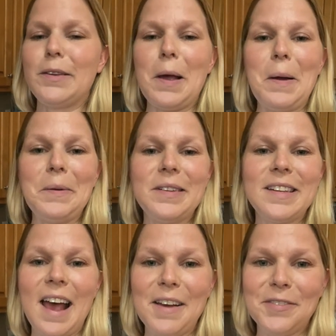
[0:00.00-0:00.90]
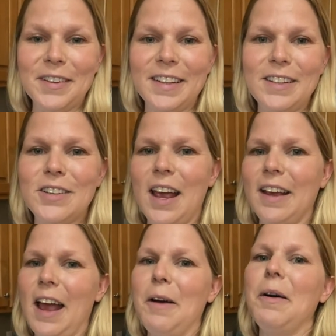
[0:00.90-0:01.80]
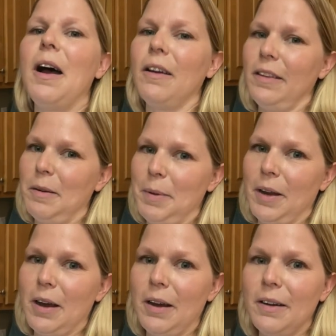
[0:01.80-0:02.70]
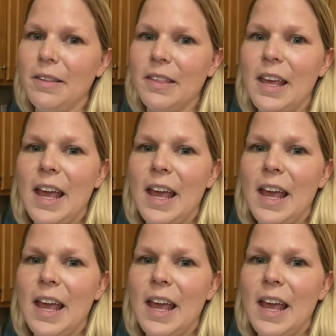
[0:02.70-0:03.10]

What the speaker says: So definitely check out our Little Bit of Earth